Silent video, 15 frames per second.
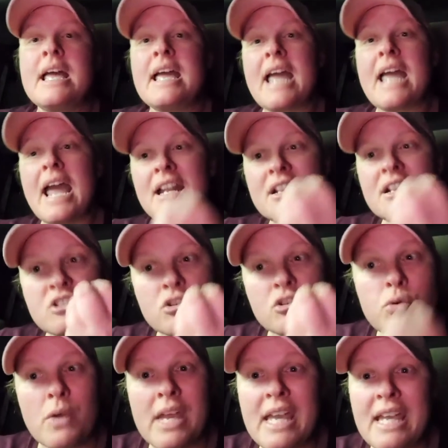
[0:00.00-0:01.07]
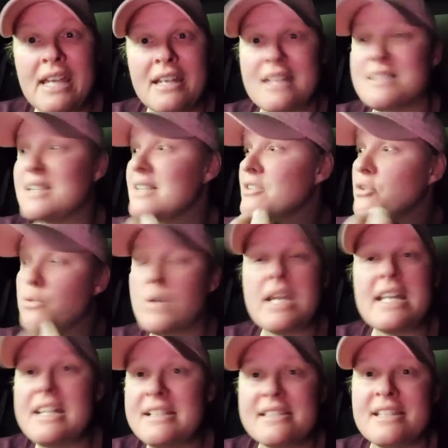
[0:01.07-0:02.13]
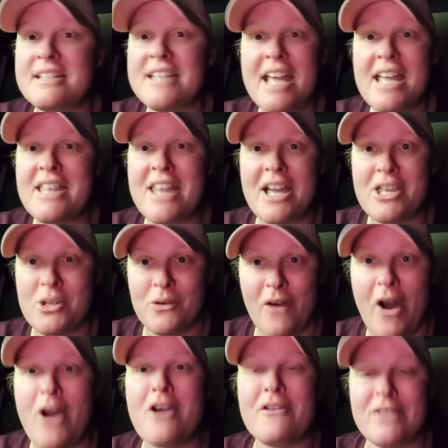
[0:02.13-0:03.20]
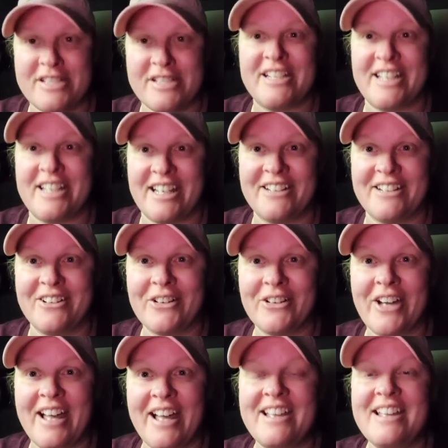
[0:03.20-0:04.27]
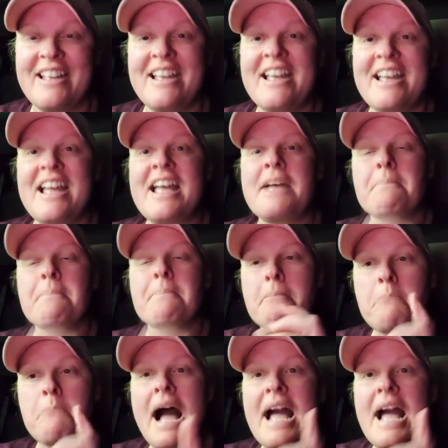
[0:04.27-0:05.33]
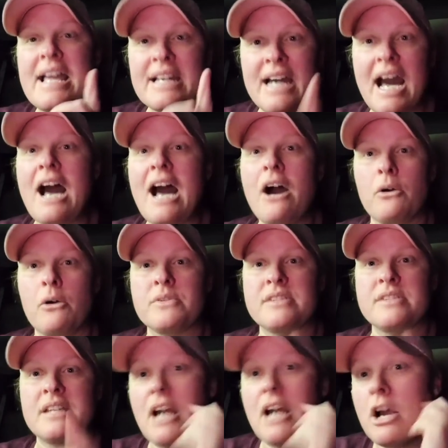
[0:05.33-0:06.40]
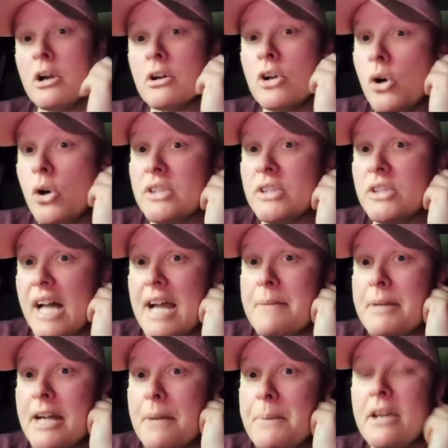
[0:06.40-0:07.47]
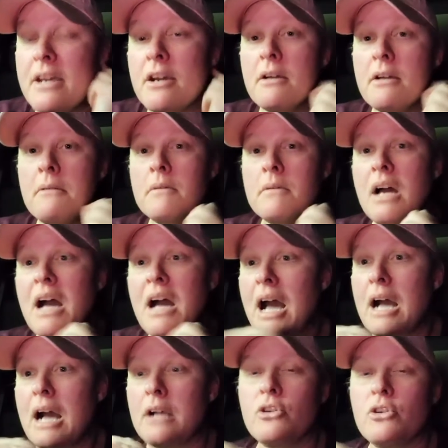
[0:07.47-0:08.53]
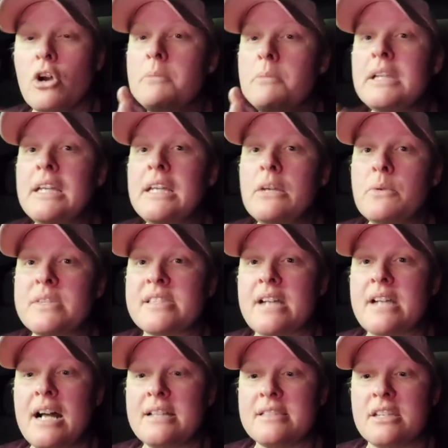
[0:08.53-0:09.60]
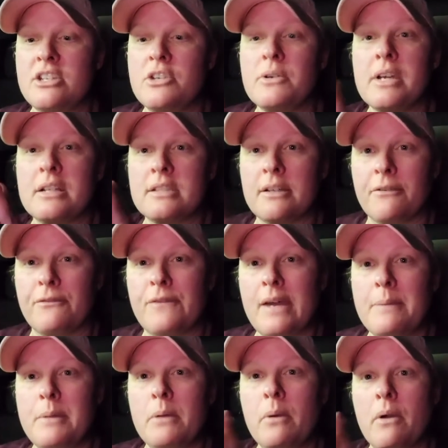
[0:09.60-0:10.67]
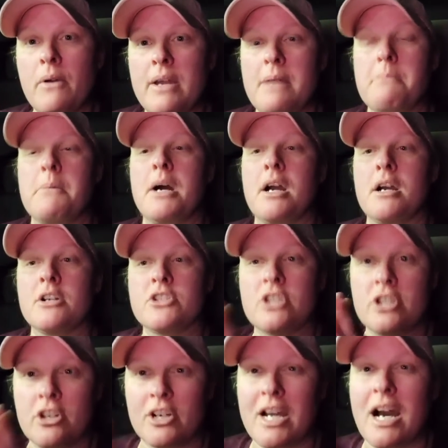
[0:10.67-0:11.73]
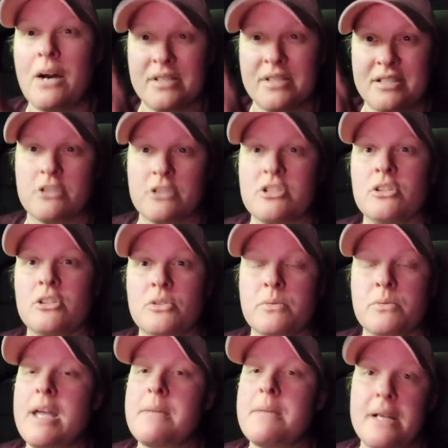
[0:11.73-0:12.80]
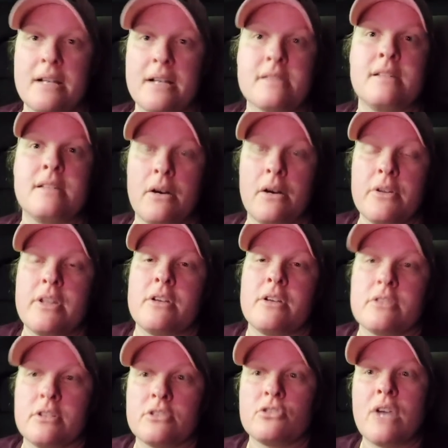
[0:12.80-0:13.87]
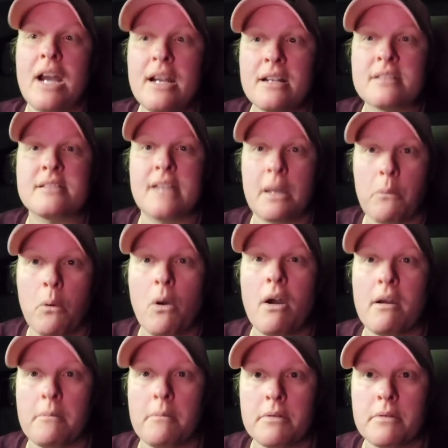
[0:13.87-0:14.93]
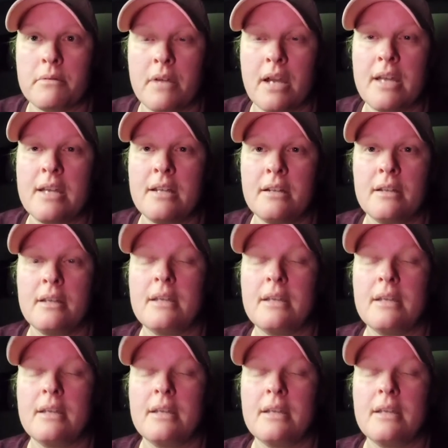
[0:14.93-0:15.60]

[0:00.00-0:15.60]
and it's green it's as green as the day that you harvested it okay wow. my cows in our cold climate up here normally in wisconsin you get to february and march and your cows start to lose weight because now they're they're trying to stay warm right